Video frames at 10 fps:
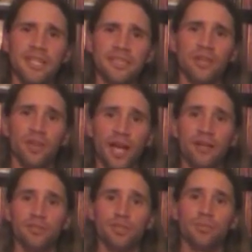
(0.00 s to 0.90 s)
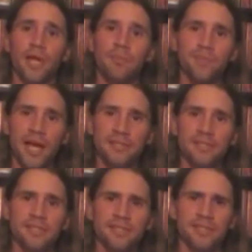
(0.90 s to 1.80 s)
this allows you to play
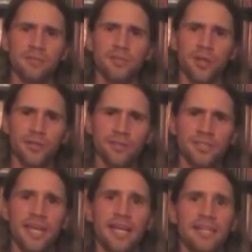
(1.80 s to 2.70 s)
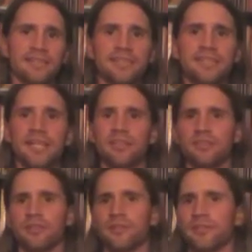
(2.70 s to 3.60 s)
Master System cards and
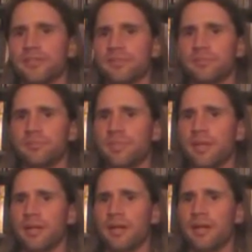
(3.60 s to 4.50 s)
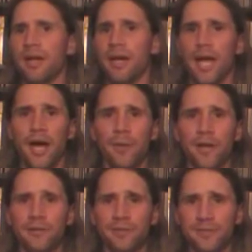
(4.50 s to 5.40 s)
Sega cards.
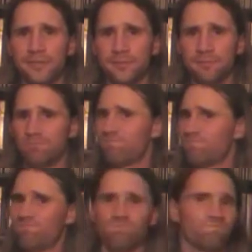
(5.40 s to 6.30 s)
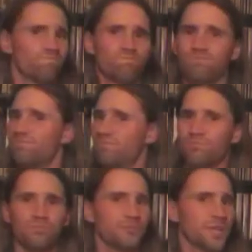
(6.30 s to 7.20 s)
However,
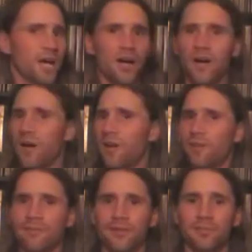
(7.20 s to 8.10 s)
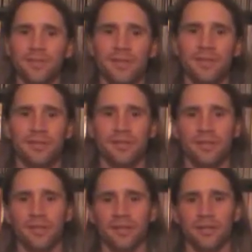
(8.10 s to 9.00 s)
not all of them.
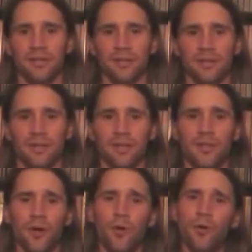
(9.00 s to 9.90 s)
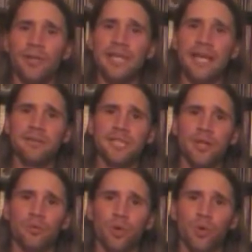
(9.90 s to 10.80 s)
The only games
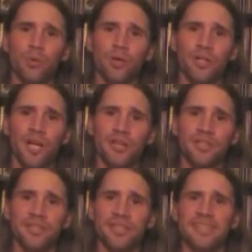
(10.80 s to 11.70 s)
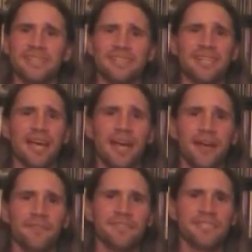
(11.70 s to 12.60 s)
that won't work on this is
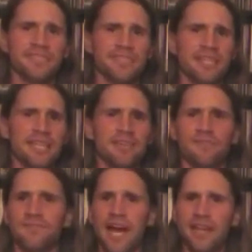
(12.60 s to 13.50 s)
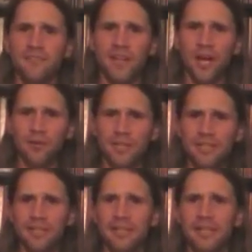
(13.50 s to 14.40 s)
F-16 Fighting
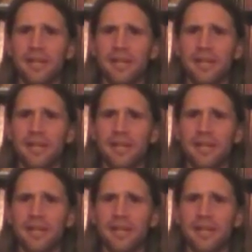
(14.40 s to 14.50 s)
Falcon,